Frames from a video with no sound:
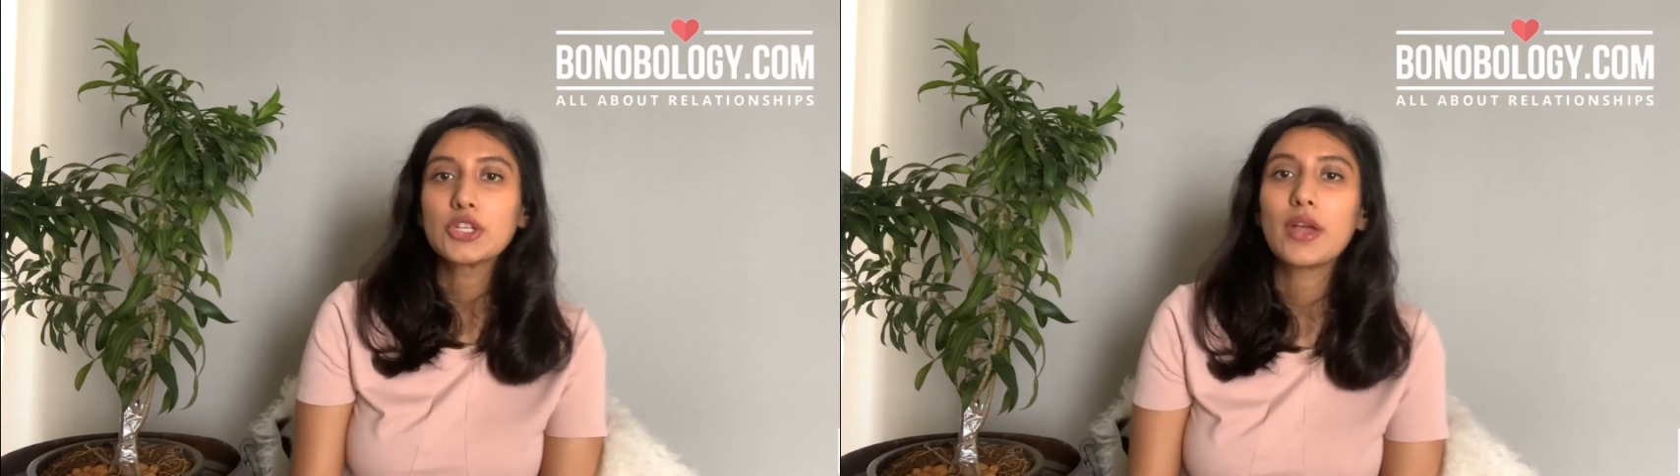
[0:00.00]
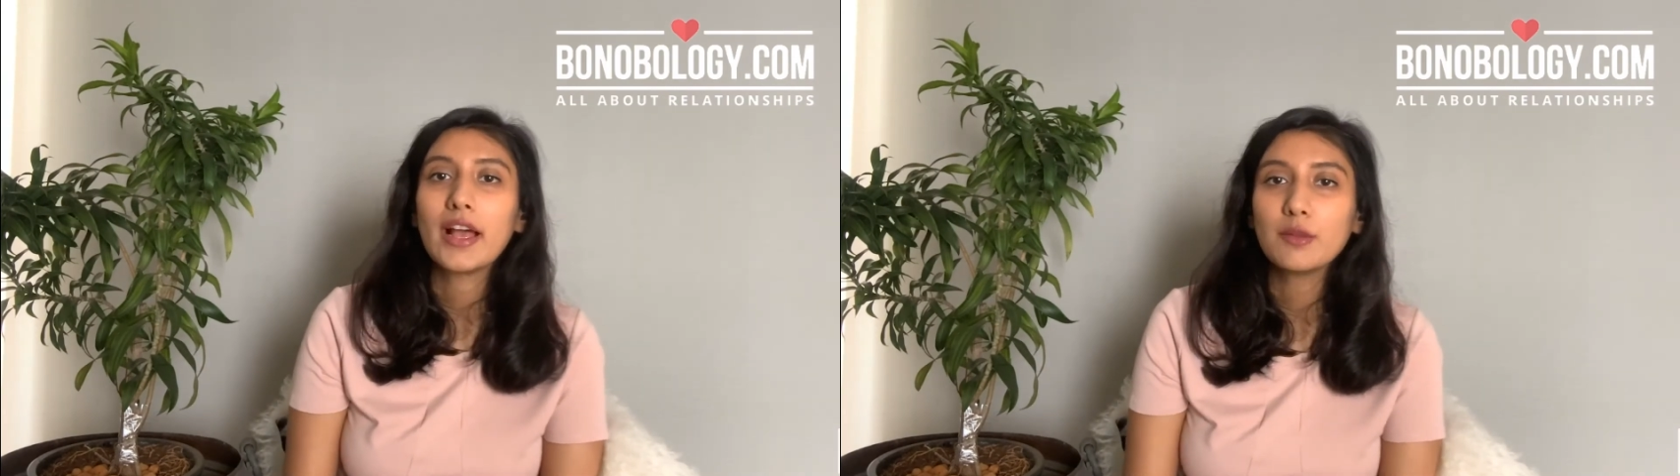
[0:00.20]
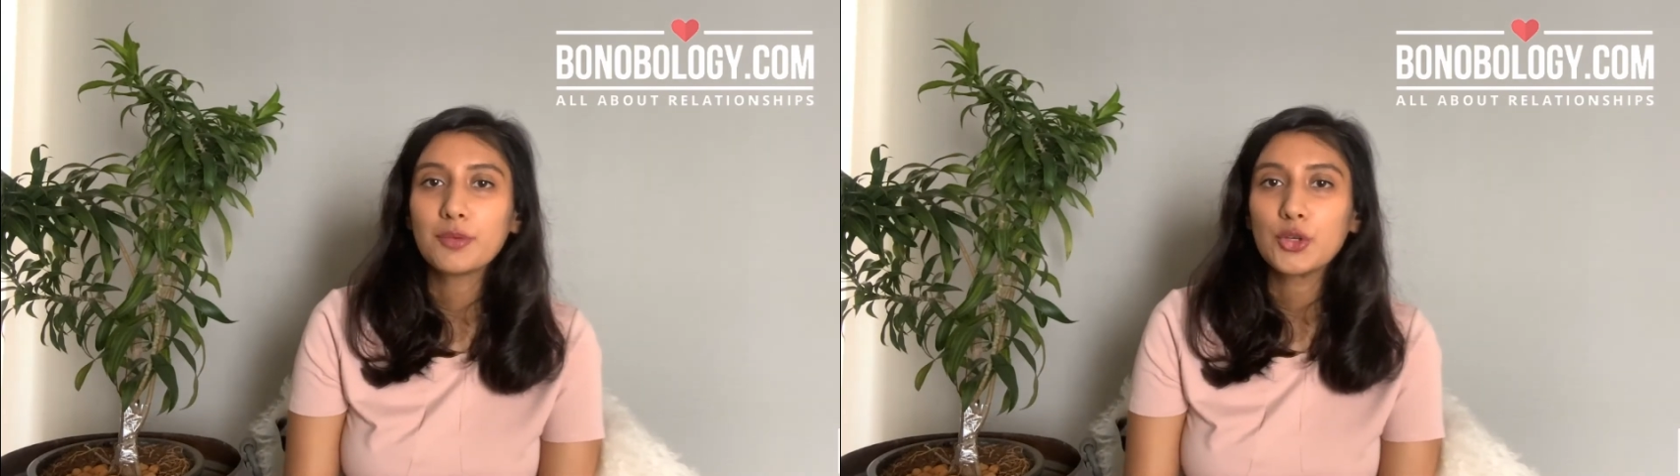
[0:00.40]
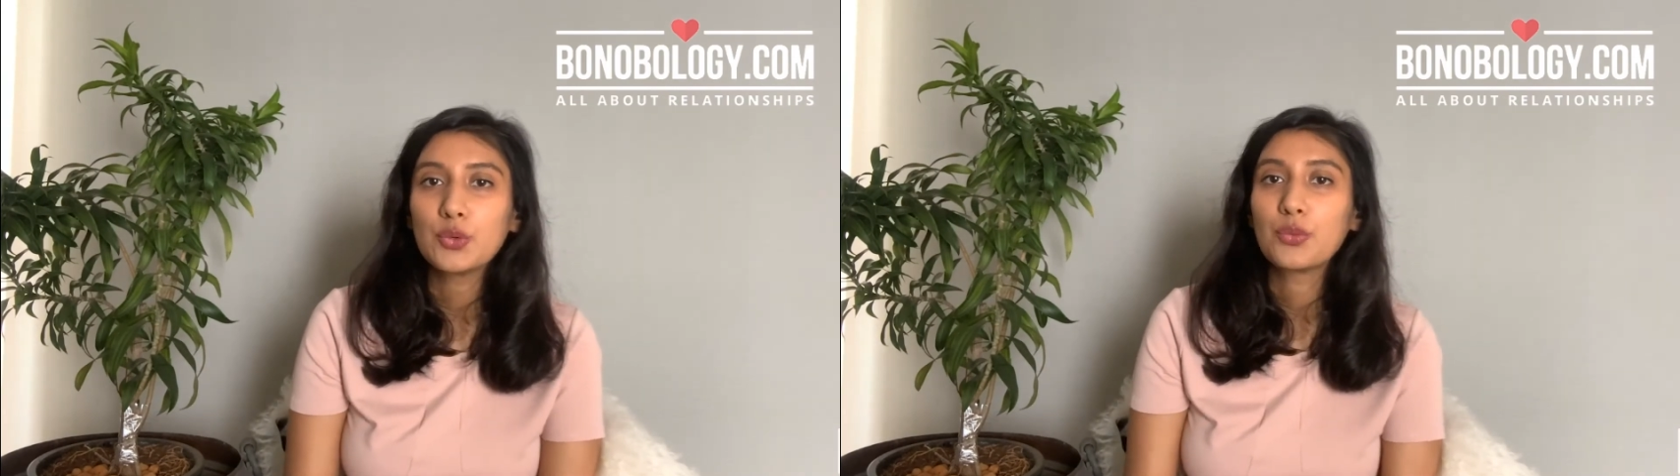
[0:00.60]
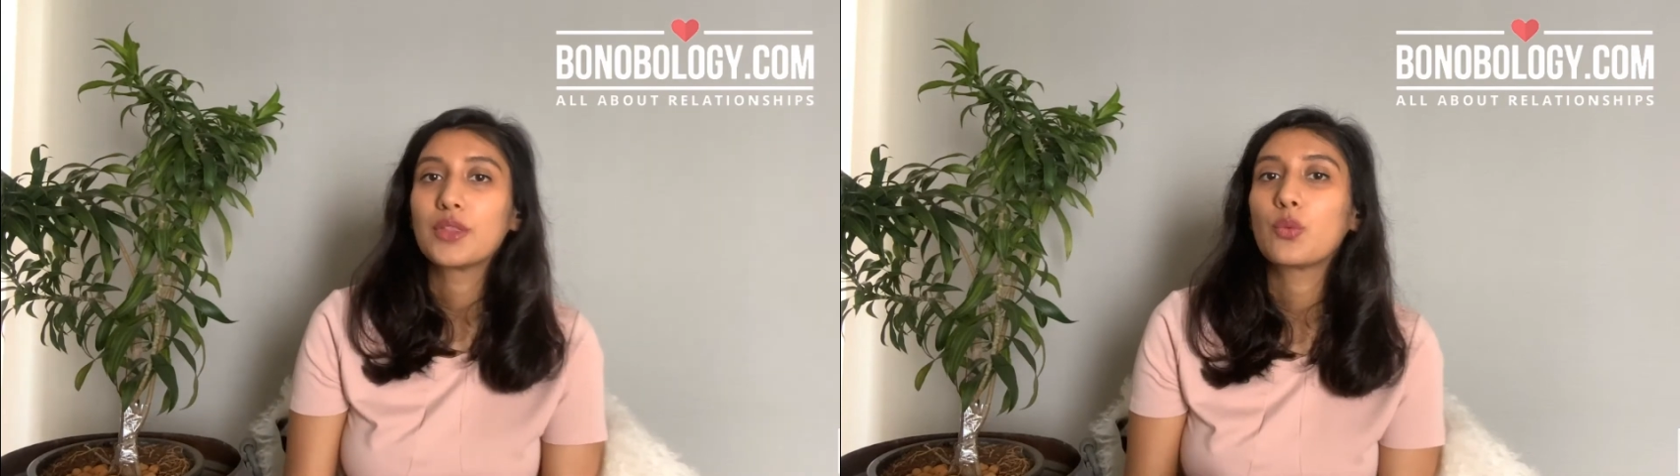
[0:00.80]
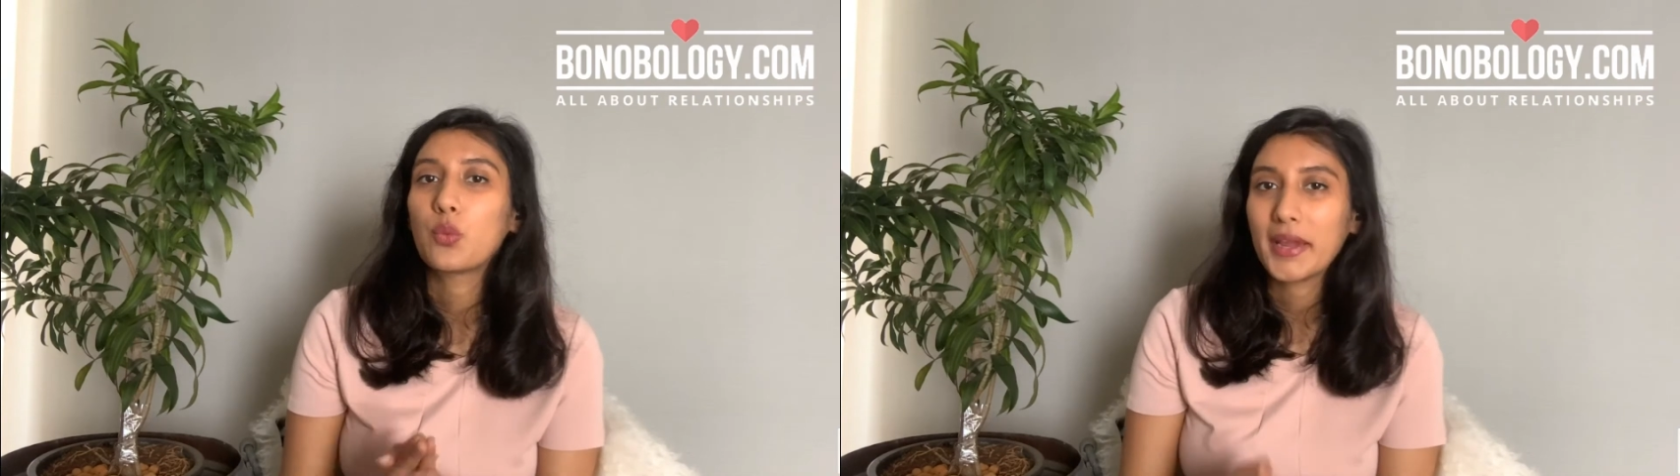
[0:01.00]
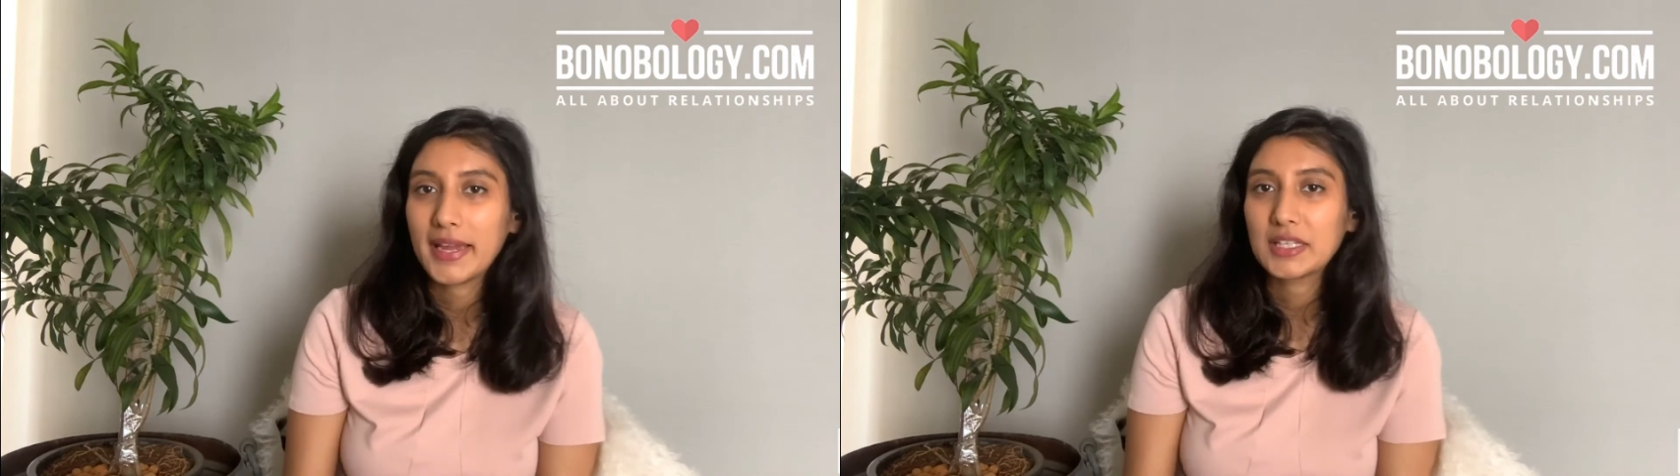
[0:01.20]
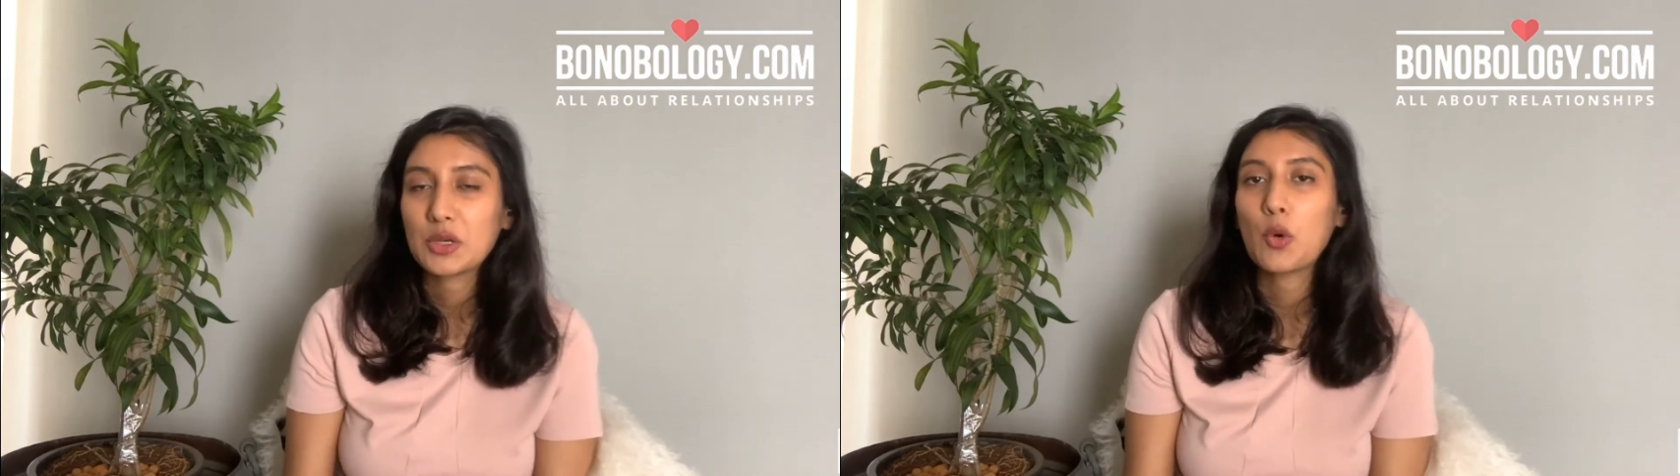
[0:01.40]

to help you with weight,